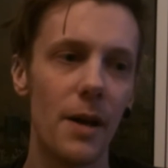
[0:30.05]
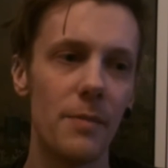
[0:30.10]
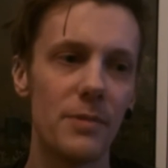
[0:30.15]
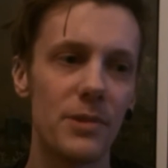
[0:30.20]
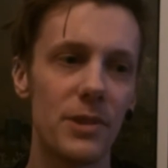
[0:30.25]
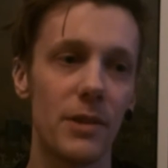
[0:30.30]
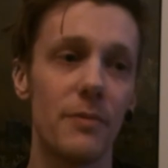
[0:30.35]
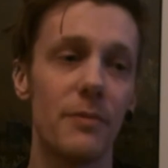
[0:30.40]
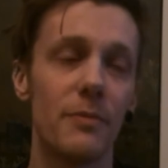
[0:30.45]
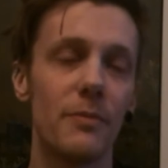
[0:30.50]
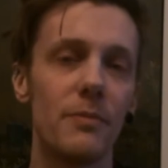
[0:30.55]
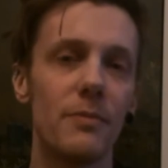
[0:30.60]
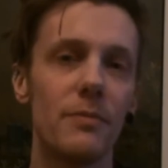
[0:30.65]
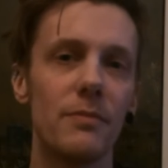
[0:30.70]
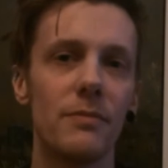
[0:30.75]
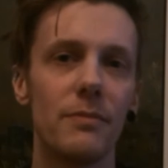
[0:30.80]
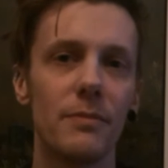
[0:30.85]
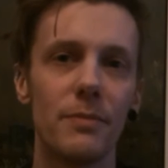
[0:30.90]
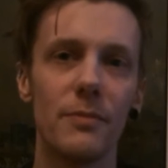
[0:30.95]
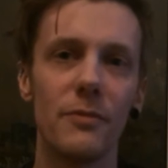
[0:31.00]
So,
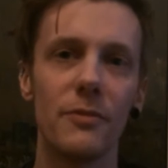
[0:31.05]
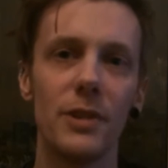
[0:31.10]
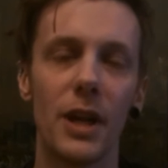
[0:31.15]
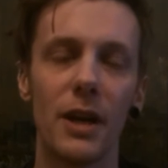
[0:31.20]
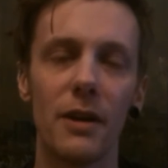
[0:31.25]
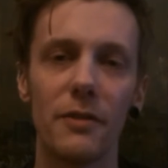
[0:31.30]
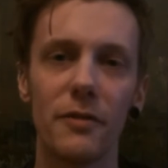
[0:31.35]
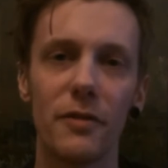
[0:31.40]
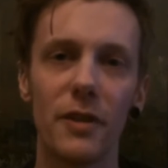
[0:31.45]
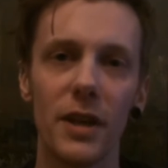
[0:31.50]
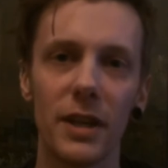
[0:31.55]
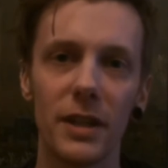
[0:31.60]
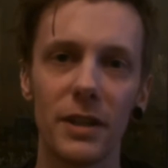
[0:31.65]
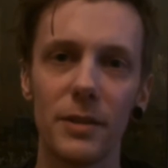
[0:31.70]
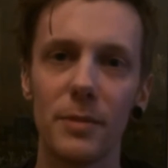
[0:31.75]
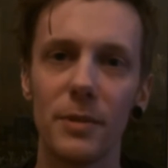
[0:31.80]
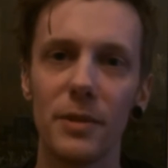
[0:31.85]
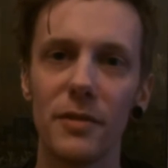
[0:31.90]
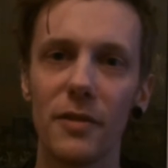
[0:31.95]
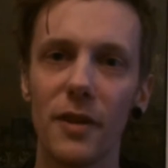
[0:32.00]
you know, fitting
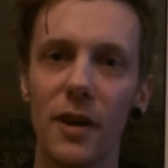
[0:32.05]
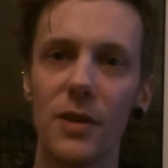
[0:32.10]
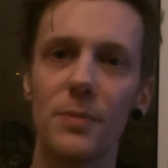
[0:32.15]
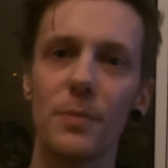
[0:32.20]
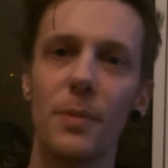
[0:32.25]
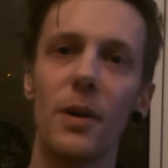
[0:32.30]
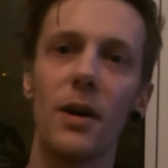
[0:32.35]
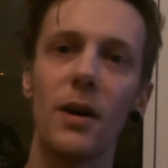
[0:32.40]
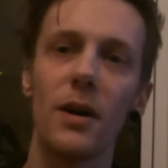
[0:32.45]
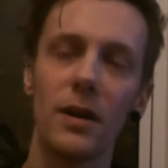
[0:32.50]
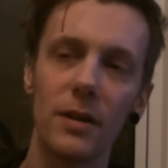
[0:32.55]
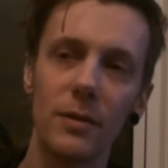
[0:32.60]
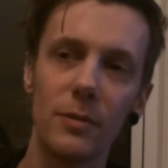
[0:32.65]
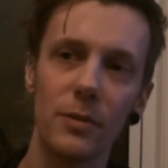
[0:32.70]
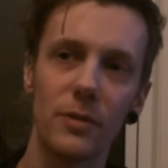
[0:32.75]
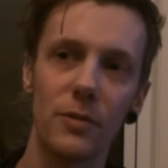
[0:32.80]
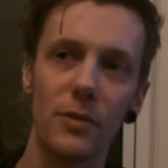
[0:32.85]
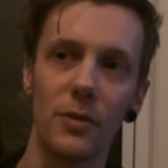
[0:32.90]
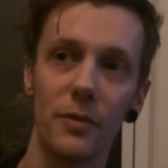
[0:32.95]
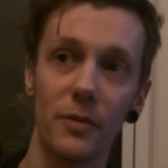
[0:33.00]
to be the first part,
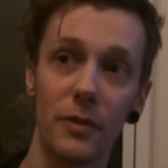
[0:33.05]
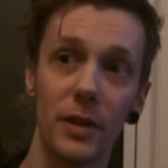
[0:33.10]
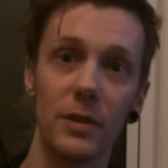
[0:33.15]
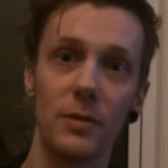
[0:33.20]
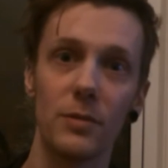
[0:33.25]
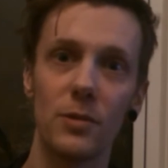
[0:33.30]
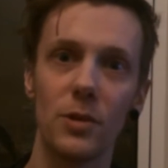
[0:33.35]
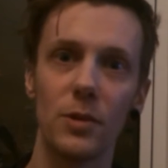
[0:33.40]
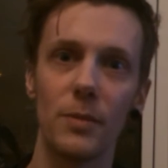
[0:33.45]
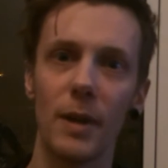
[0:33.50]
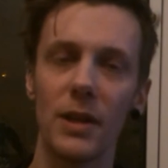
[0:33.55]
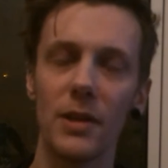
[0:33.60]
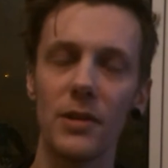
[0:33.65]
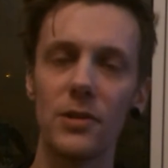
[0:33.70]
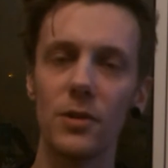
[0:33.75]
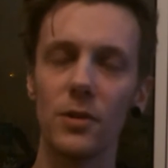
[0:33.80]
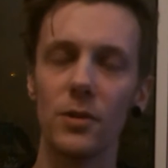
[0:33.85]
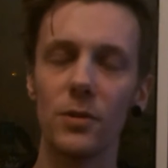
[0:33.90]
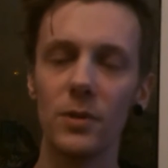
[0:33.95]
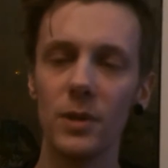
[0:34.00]
we figured we'd talk about the
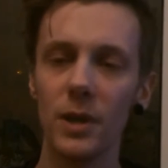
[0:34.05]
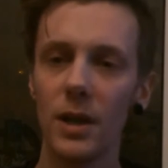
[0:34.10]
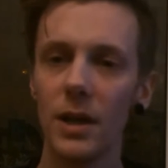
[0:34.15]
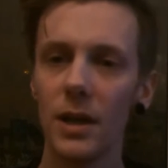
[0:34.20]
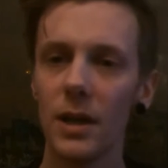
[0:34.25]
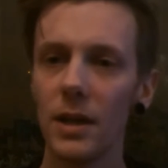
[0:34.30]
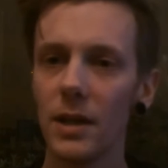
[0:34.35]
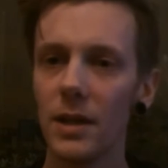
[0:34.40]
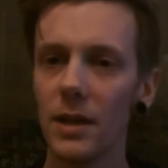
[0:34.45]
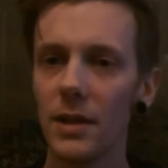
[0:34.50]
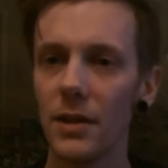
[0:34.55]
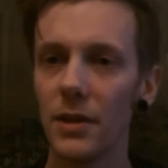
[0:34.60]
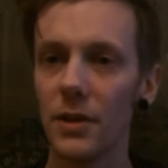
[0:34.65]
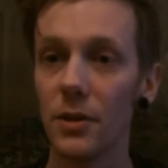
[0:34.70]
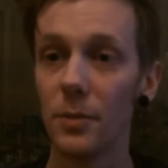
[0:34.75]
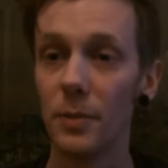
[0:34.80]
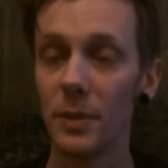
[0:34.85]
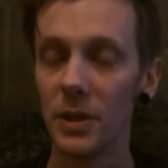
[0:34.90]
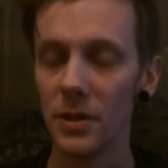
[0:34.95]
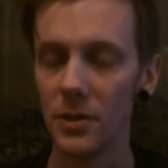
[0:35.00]
tool that you'll
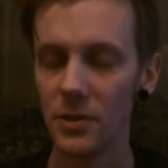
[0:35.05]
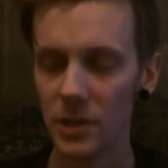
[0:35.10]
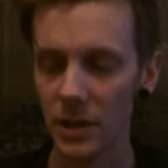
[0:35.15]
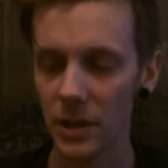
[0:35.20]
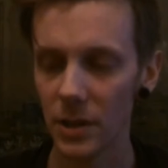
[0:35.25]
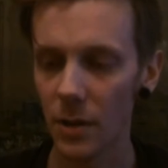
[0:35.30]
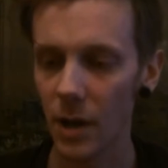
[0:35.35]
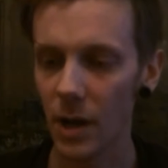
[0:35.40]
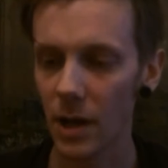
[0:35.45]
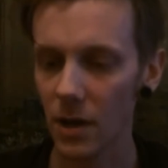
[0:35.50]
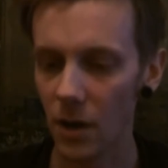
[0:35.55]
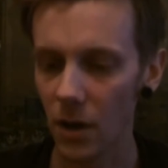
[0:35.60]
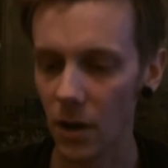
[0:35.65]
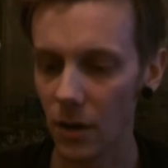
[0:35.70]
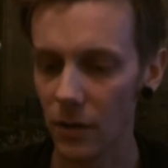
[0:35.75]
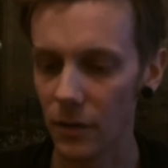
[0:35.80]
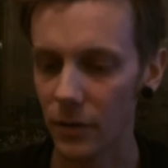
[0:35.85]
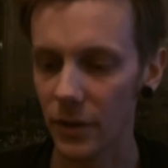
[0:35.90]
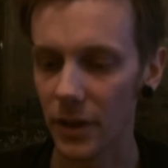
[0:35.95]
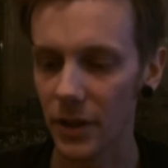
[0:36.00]
be using quite a lot
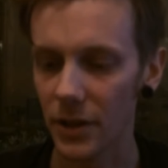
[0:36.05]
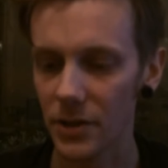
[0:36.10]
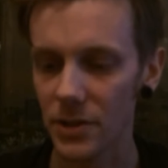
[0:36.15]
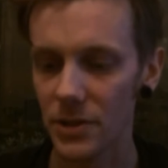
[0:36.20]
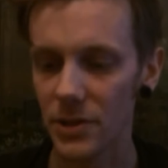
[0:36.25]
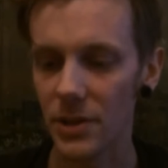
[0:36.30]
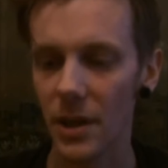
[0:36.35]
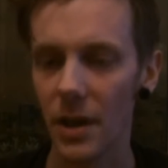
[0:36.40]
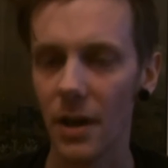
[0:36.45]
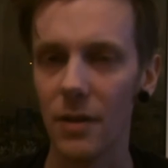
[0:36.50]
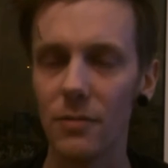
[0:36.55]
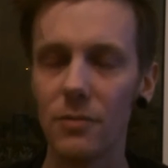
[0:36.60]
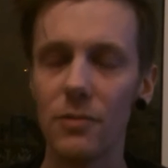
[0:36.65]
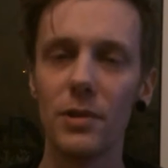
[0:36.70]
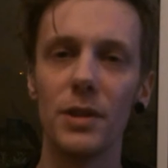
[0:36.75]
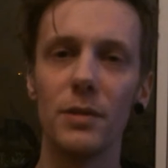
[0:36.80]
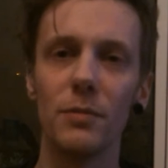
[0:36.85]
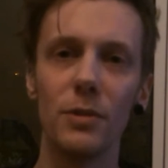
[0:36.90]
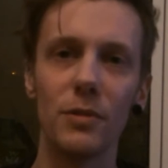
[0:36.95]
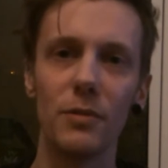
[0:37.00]
of, because I
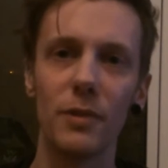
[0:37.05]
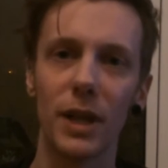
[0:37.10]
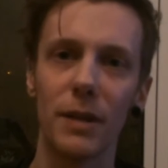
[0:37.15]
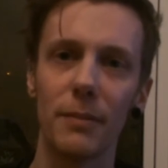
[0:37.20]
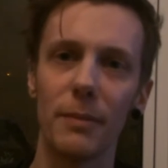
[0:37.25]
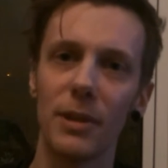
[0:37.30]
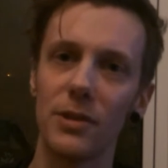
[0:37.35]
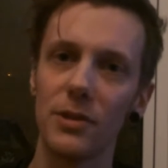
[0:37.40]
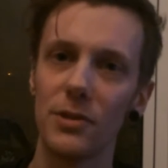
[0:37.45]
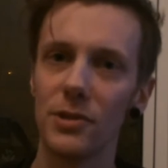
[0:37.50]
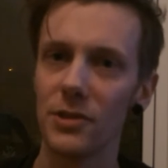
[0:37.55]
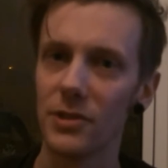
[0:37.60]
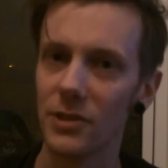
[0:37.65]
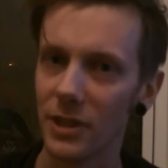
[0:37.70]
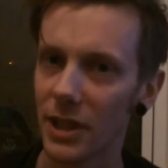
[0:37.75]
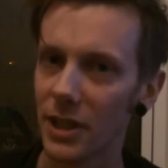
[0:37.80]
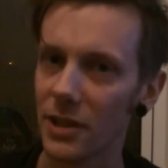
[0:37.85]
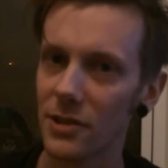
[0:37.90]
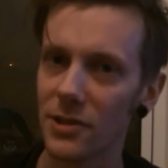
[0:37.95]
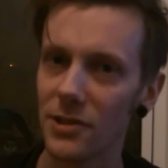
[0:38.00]
really wouldn't recommend using your
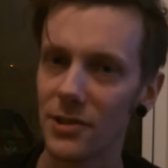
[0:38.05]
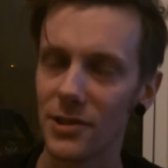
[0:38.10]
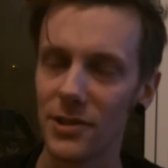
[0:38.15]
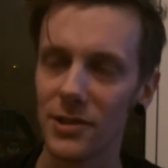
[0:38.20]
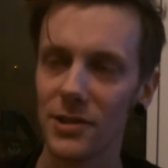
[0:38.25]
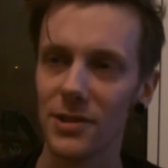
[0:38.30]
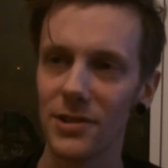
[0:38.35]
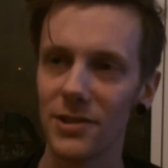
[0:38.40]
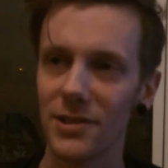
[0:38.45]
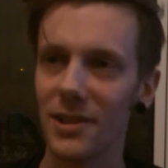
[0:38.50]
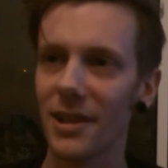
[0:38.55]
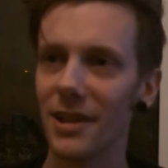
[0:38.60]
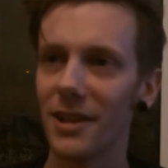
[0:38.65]
kitchen scissors.